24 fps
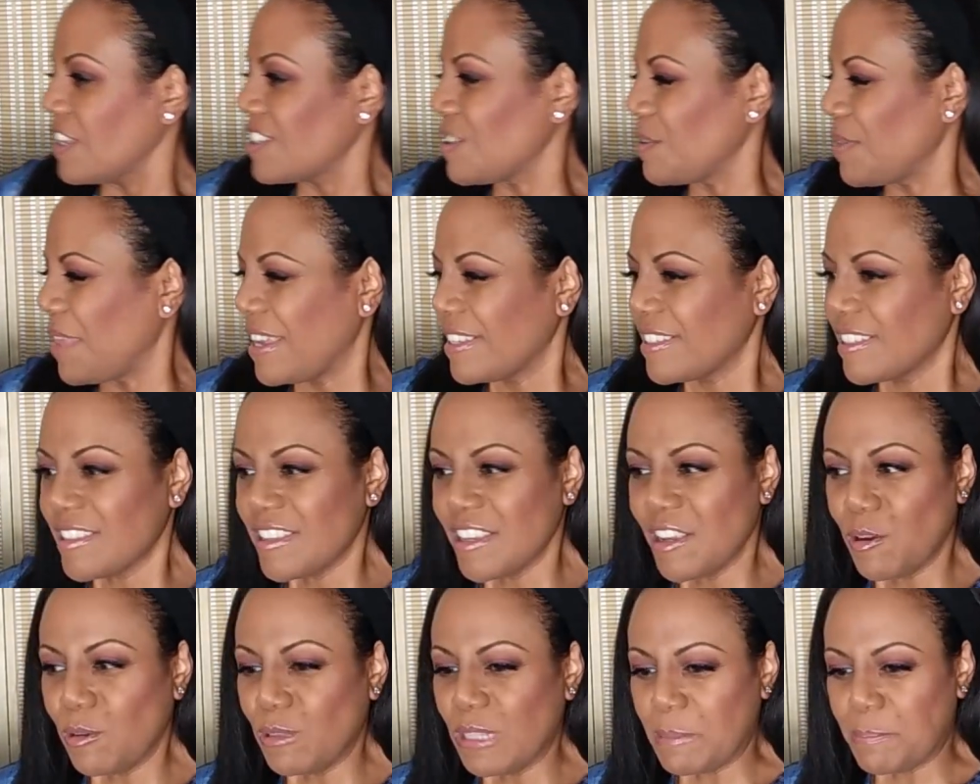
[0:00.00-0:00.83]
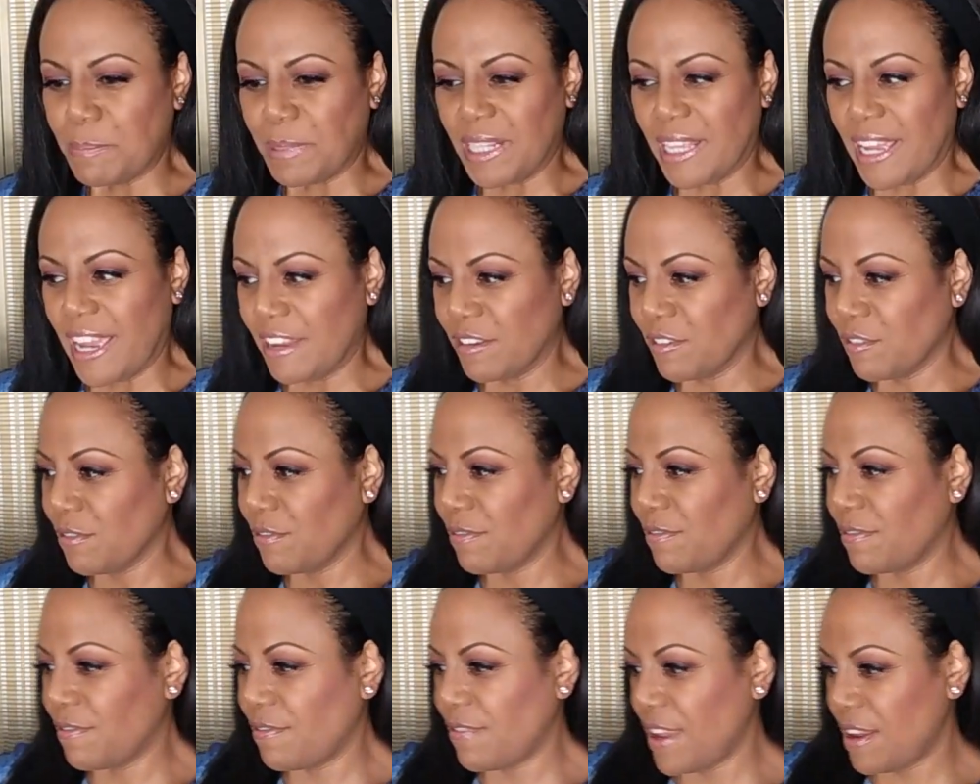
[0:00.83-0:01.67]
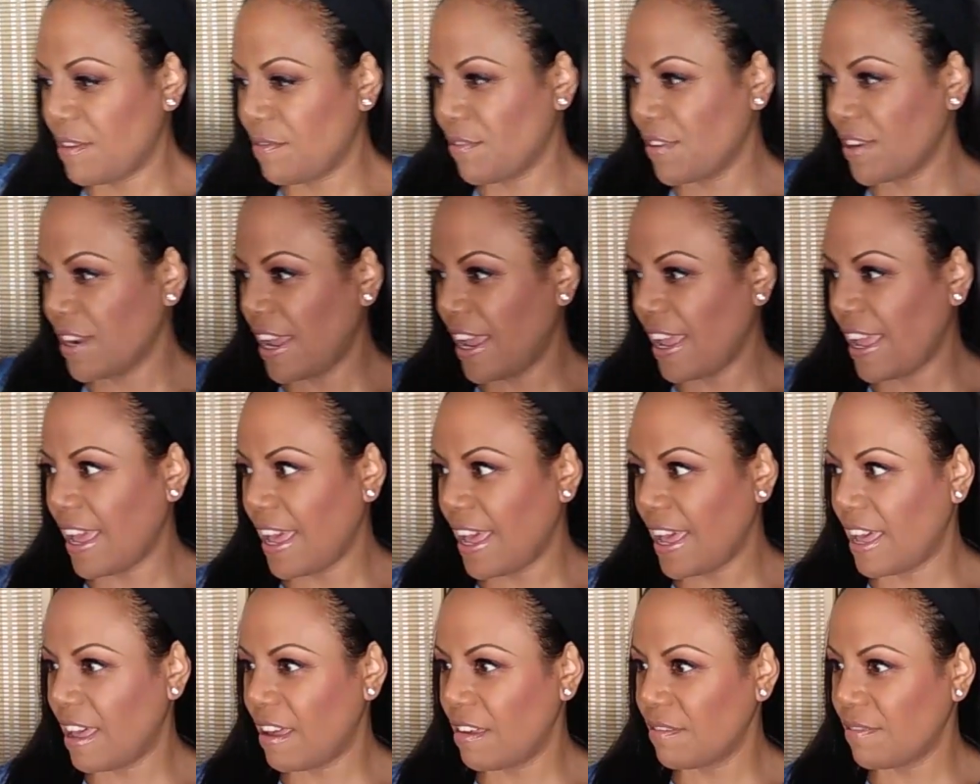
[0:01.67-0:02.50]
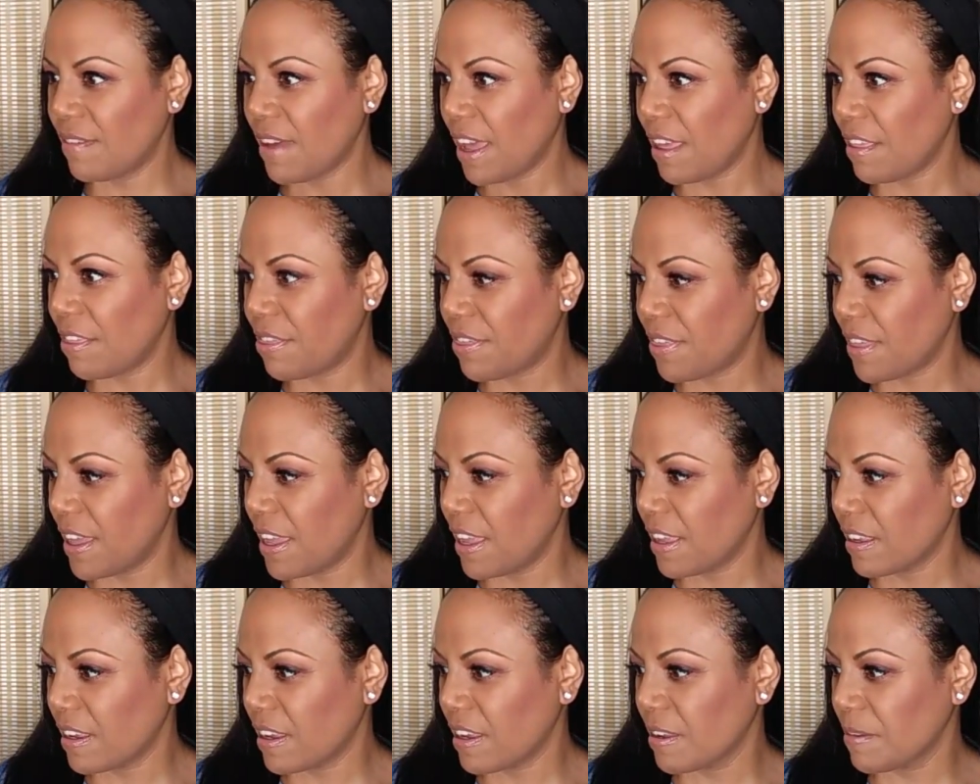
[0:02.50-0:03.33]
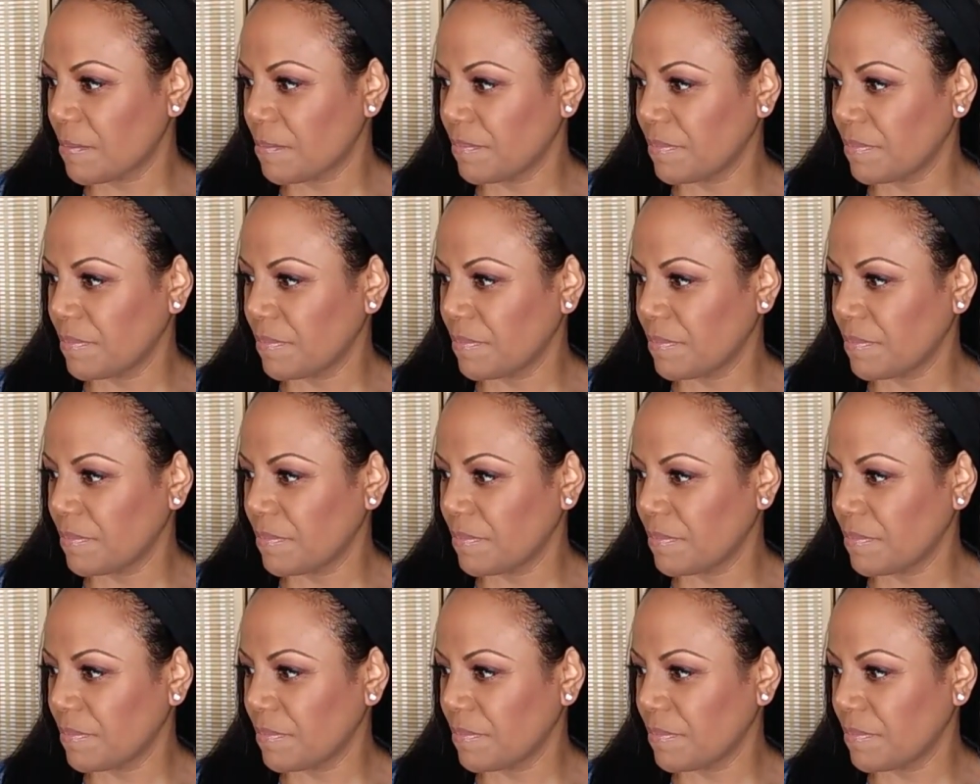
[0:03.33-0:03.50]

So that's the only planner favorite I have, I think.